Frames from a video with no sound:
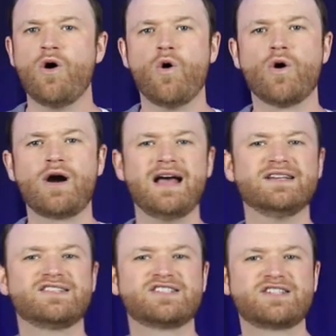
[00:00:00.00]
Or
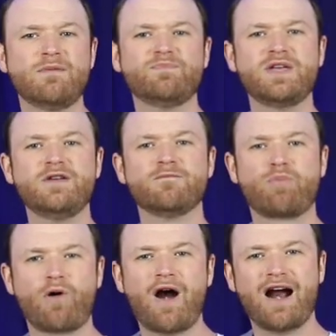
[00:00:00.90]
has something
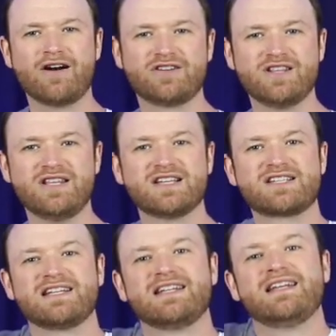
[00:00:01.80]
prior to
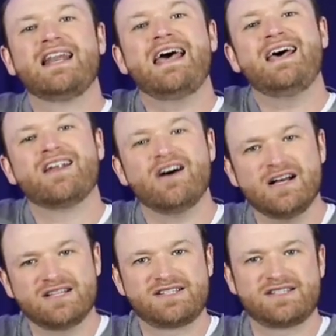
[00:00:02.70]
this led
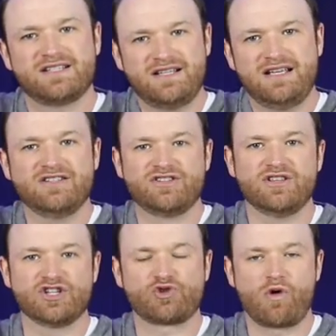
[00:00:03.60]
us into
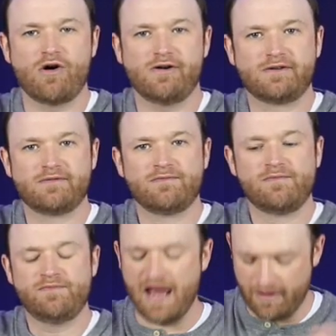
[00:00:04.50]
this wrong?
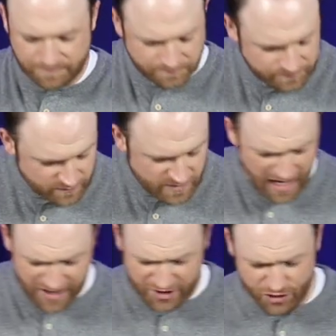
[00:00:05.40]
Now,
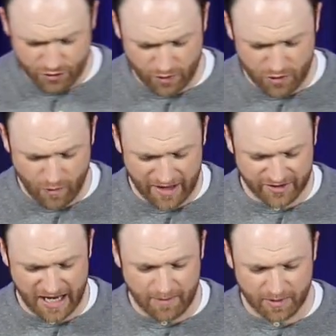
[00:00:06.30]
I think you can
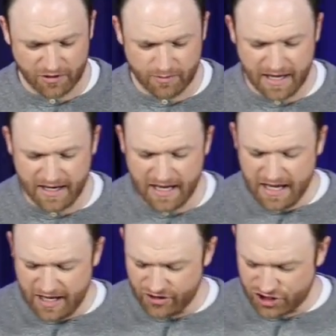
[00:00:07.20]
rewind the tape a little bit
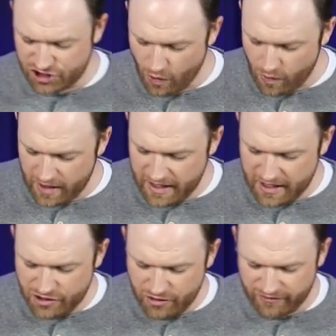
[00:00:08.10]
in the story
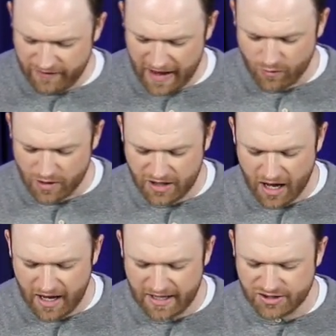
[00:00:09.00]
and you can find what
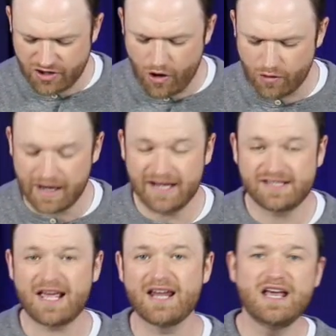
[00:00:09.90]
God has already
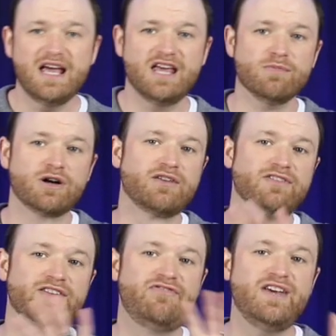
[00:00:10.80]
said. In the book of
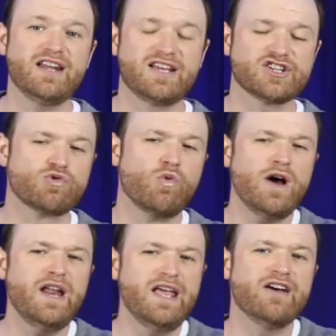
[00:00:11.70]
Leviticus,
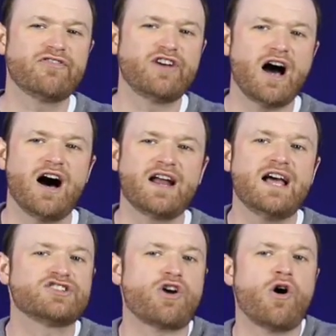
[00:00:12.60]
what if God
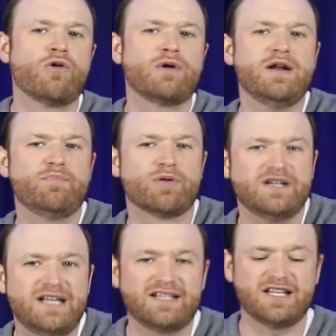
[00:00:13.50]
has already
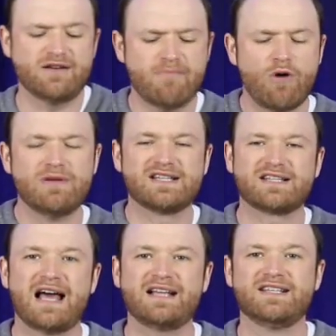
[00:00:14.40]
predicted moments
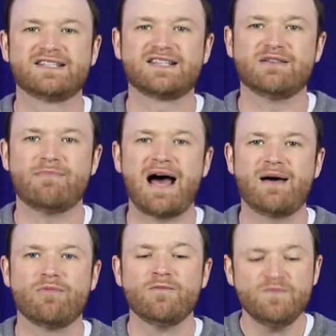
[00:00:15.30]
like this in the
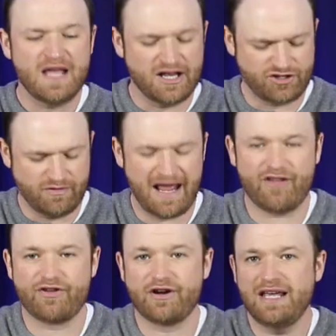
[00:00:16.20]
Bible? And so
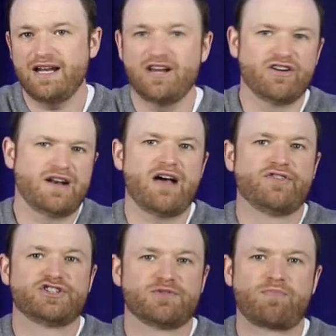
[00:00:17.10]
now they're getting here, now
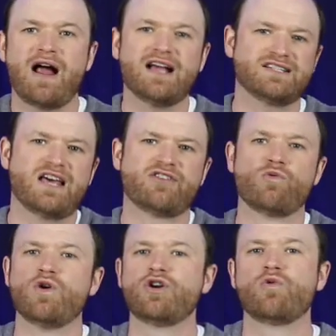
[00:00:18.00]
they're surprised, now
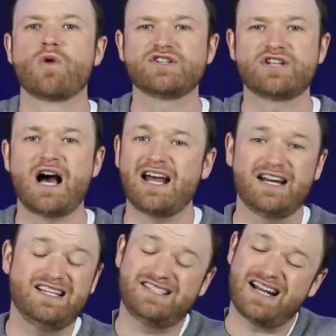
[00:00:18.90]
they're wondering, where's God?
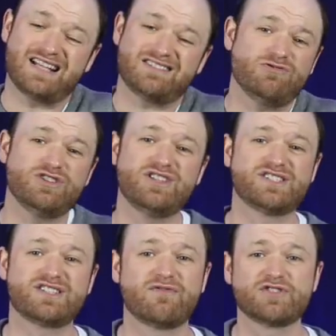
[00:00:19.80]
And he said, I told you
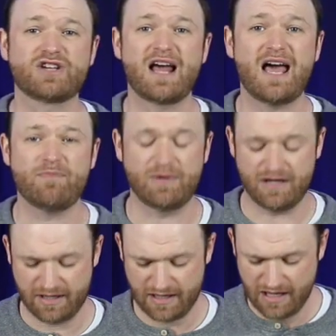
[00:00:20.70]
this stuff was going to happen.
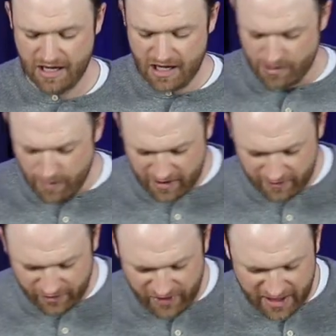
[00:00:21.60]
The book of
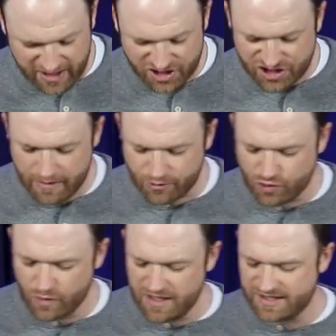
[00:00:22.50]
Leviticus chapter
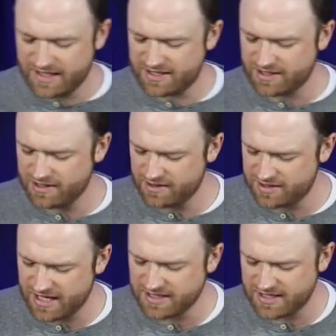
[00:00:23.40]
26
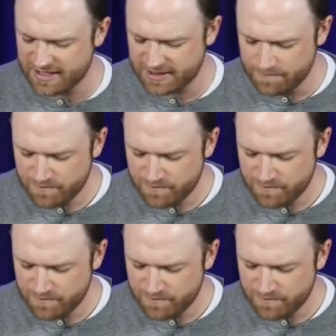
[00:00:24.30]
says this,